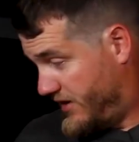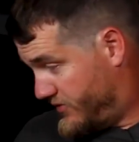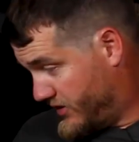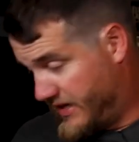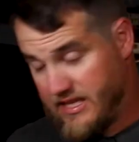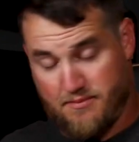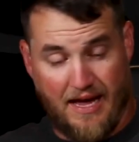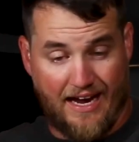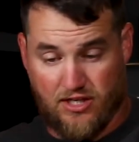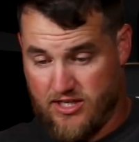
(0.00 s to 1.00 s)
off, looking at the
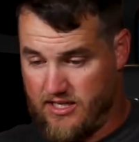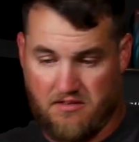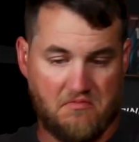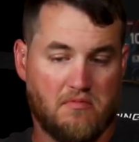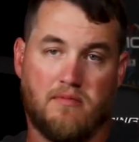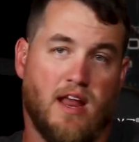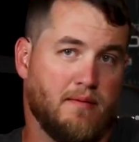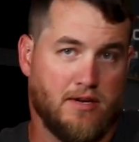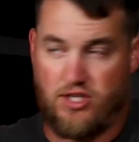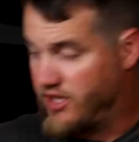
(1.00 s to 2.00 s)
packaging,
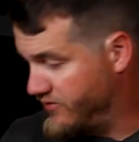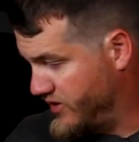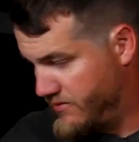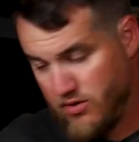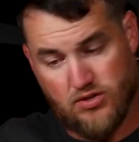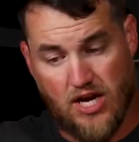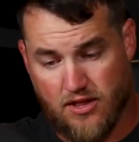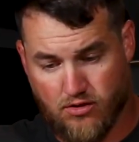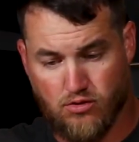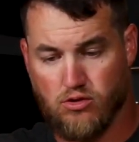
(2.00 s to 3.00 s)
not much different than most
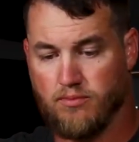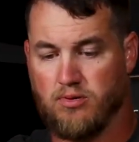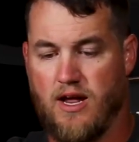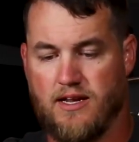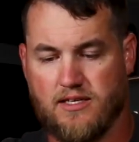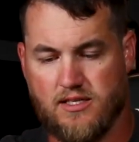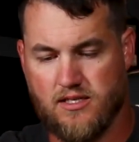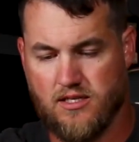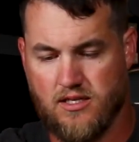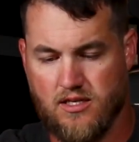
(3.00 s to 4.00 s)
other Google
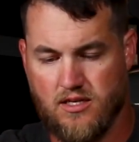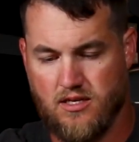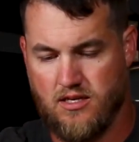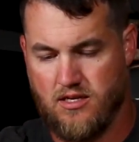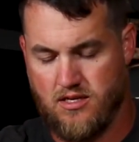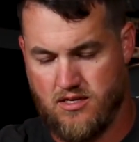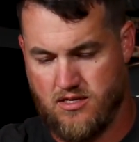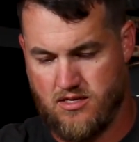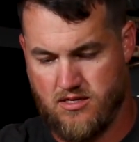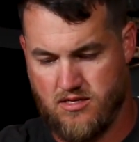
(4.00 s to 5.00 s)
products.
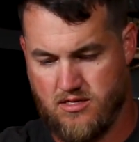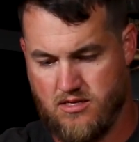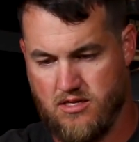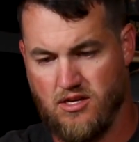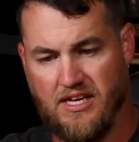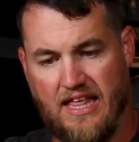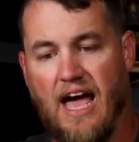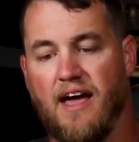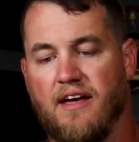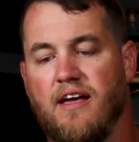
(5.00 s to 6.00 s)
Look at
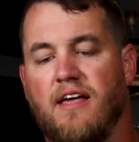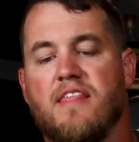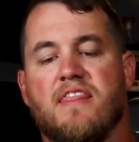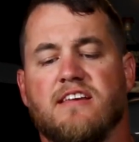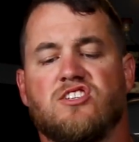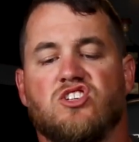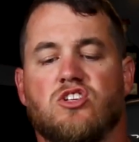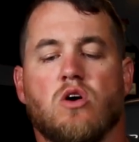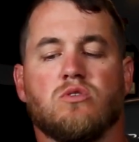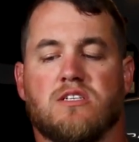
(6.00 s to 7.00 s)
that. It is
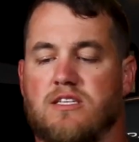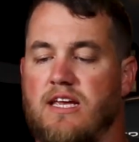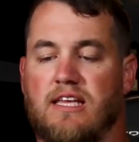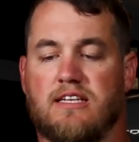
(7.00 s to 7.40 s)
so sleek.